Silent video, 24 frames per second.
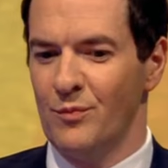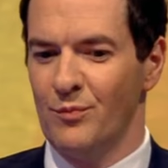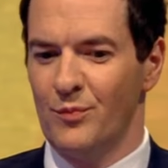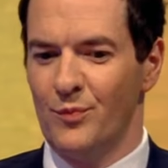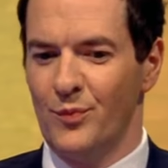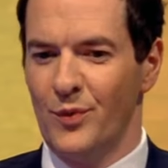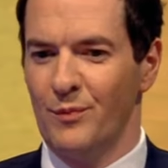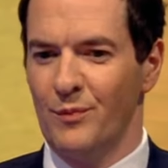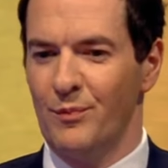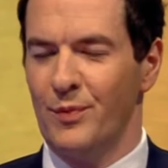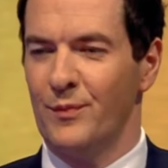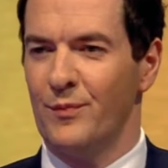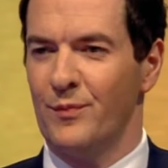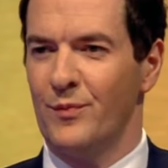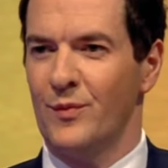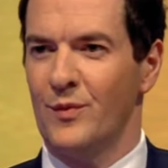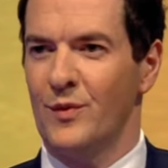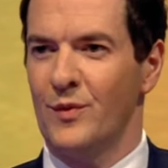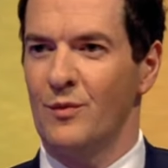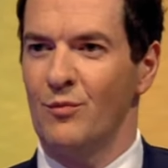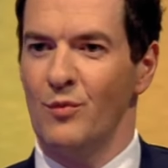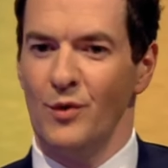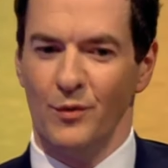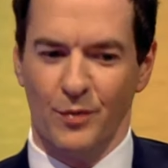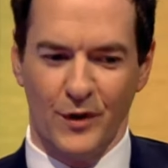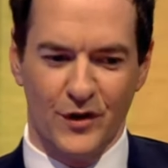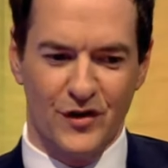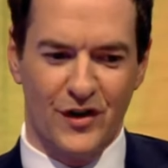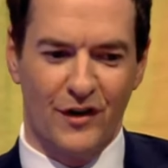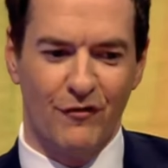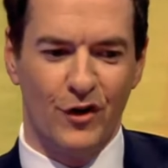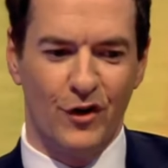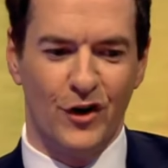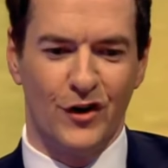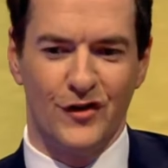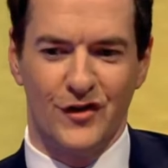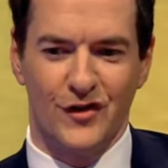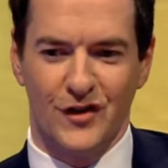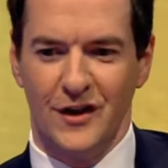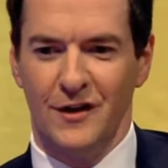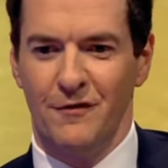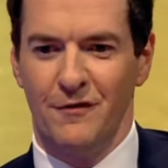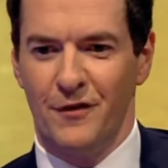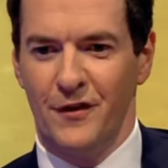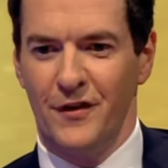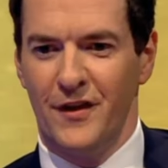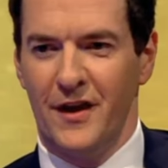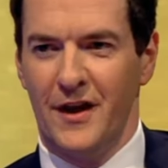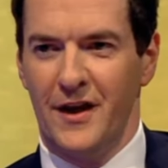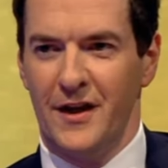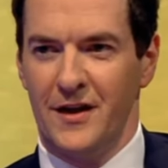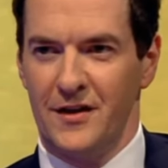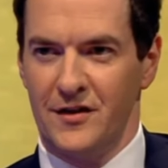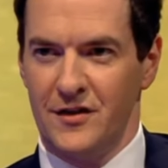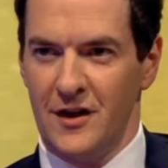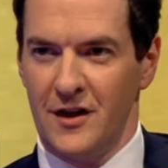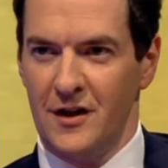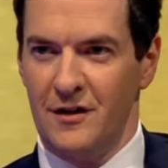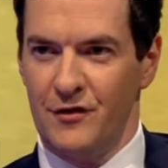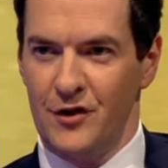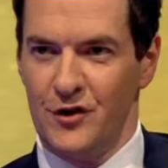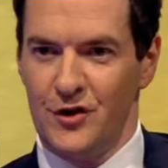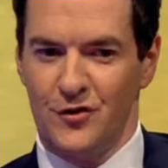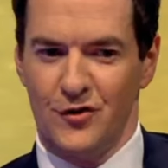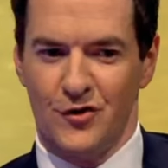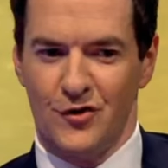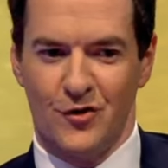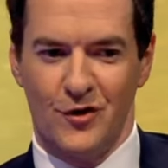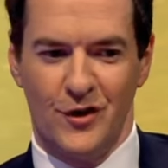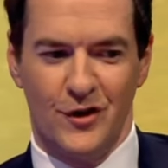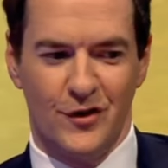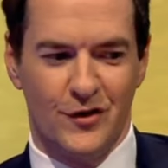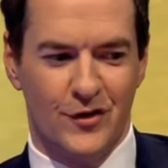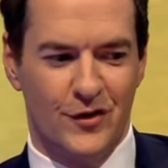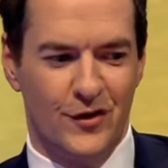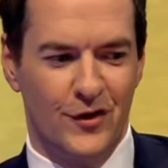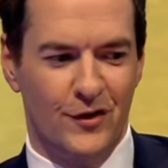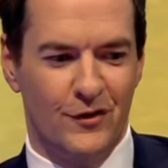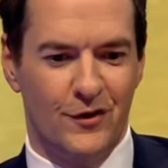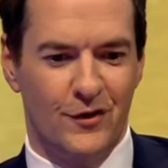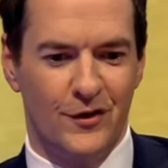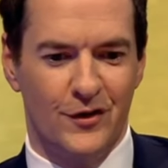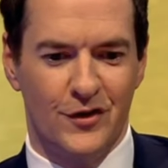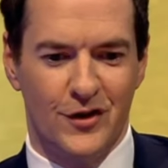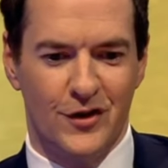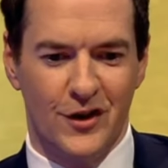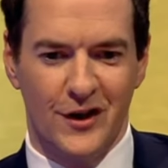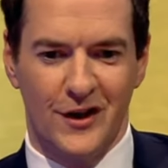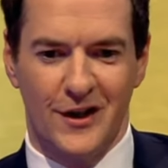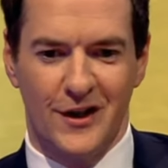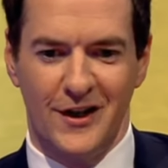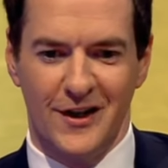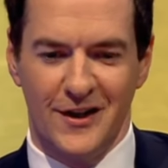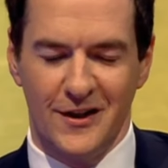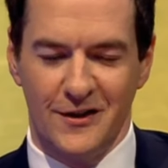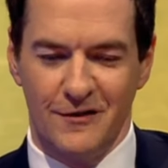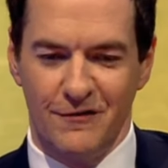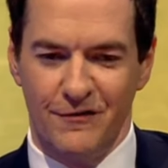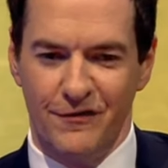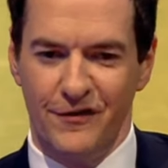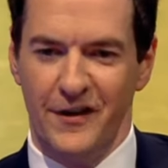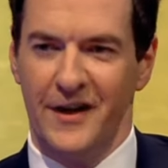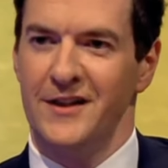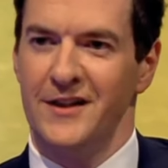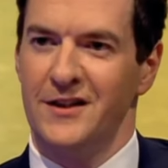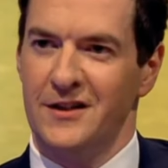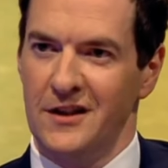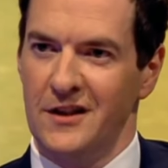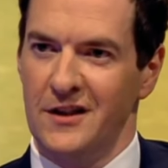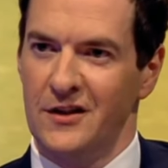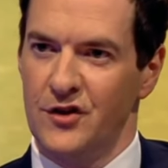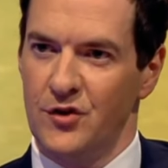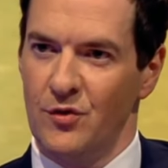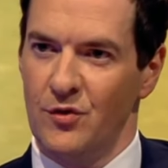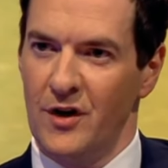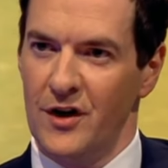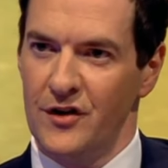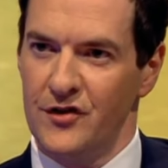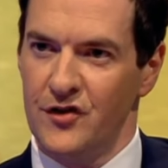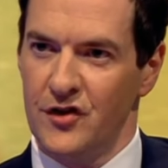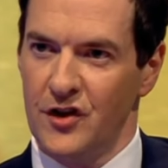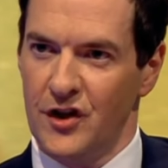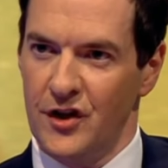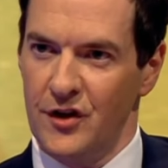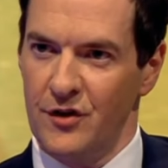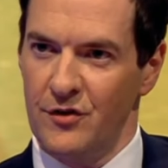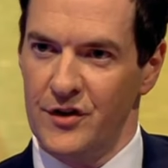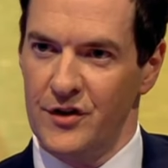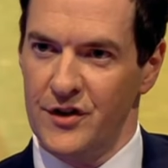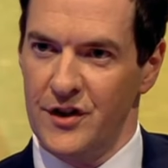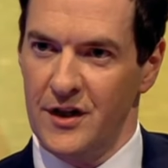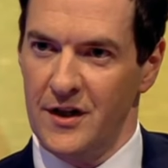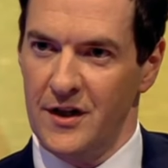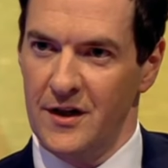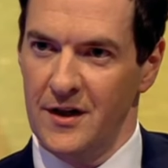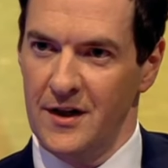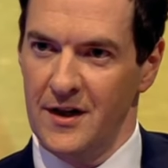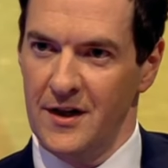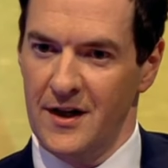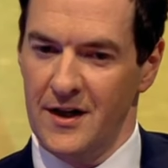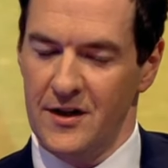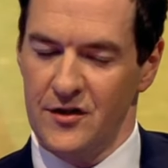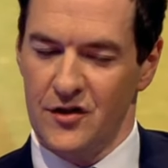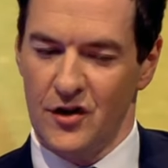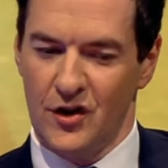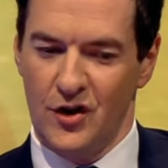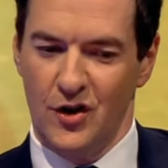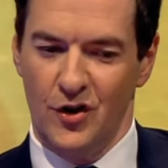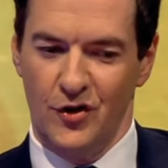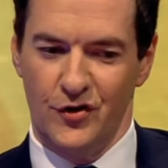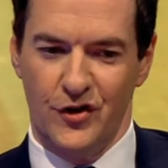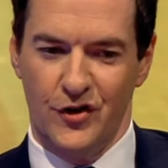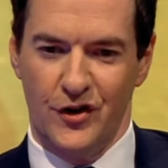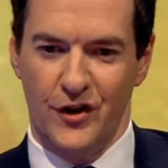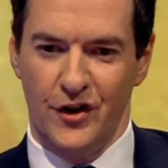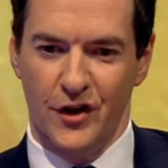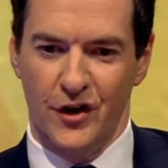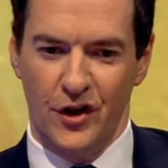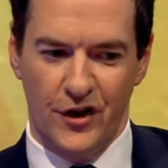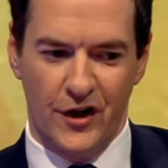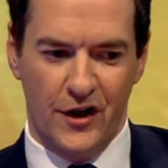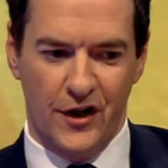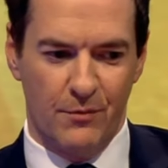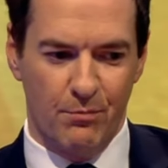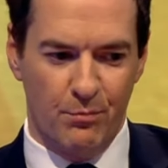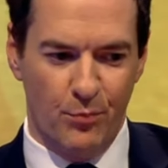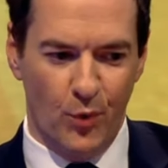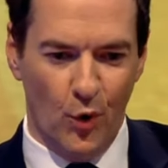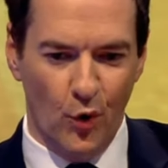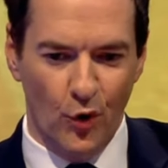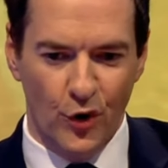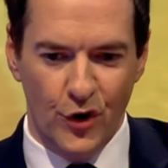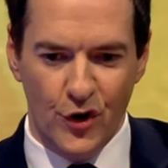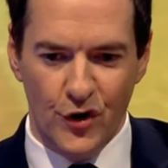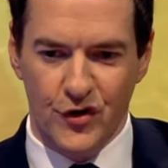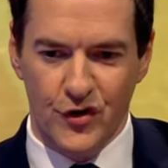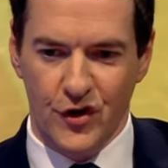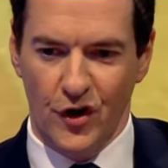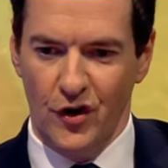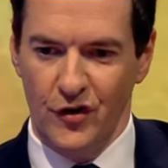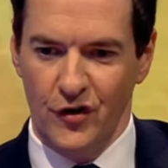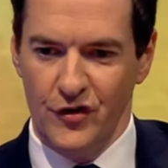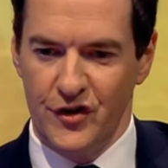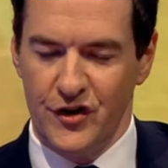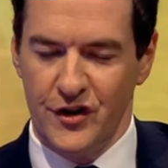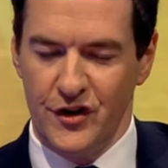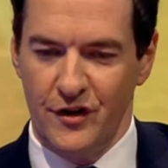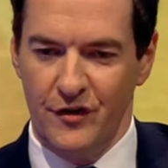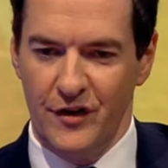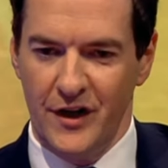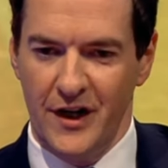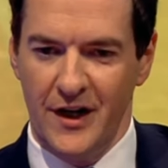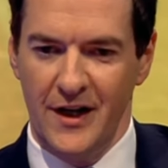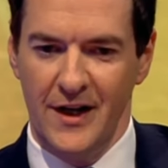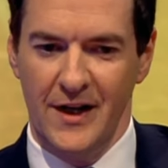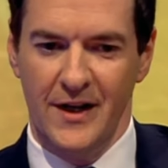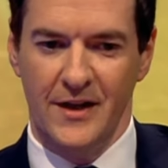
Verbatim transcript: if you well, don't believe it? Well, because everyone can see from their television screens that Turkey is vital to our security as a continent. Look at it. Borders on Syria. So,